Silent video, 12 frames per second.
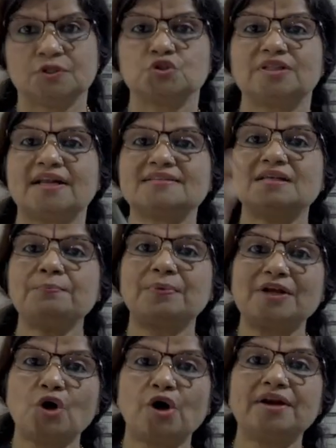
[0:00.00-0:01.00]
So there are some
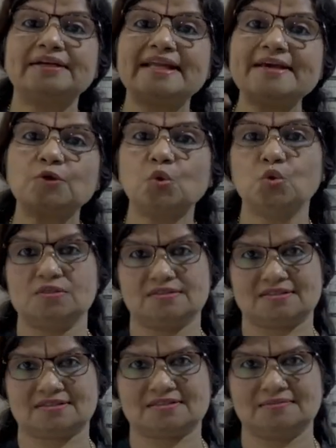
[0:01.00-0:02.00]
priority rules.
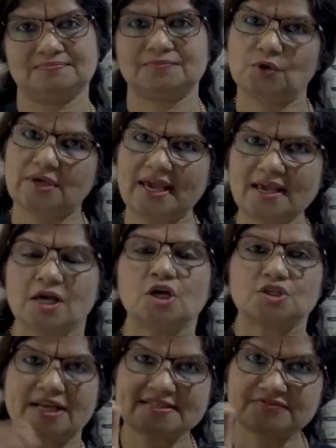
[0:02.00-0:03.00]
Okay,
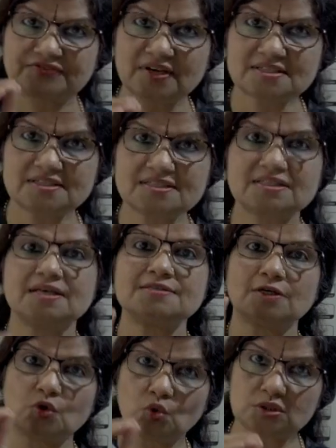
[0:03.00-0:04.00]
so let's first discuss
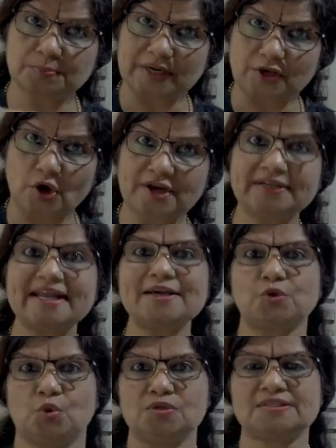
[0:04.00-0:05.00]
the priority
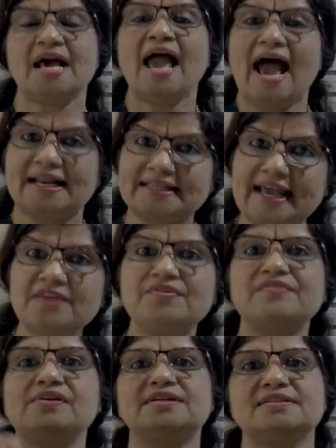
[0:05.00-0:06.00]
rules and then
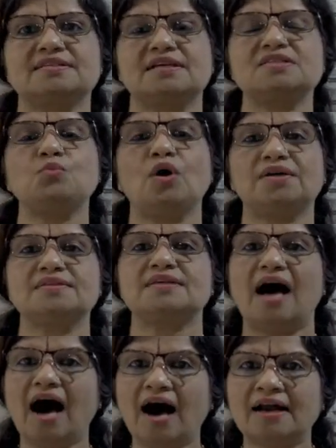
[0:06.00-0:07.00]
we will discuss what is
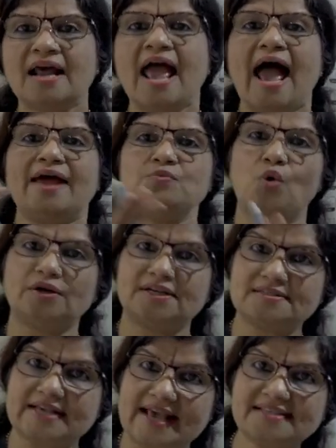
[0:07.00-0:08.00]
R and what
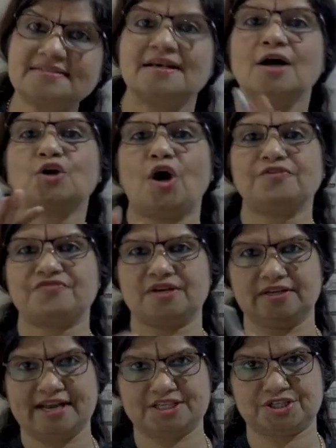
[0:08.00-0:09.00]
is S
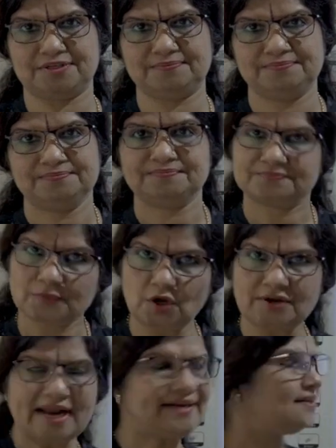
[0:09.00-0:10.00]
configuration.
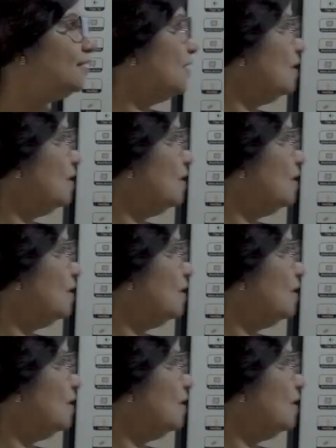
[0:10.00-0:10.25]
Alright,